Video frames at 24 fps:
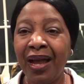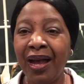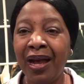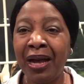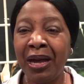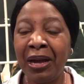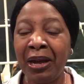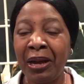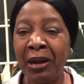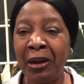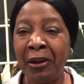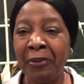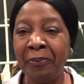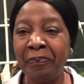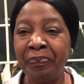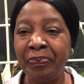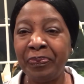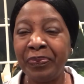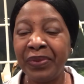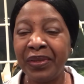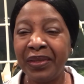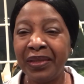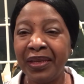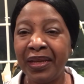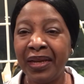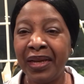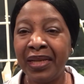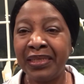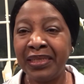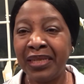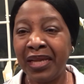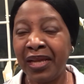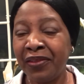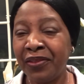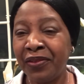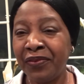
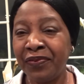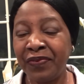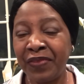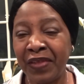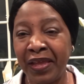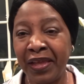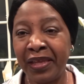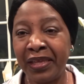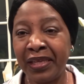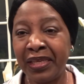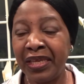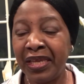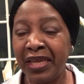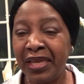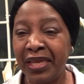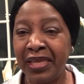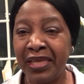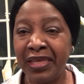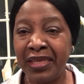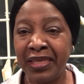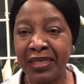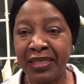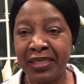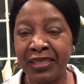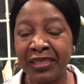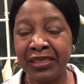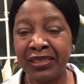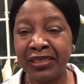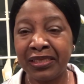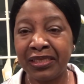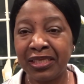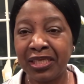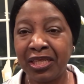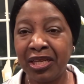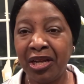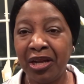Another thing
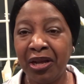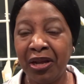is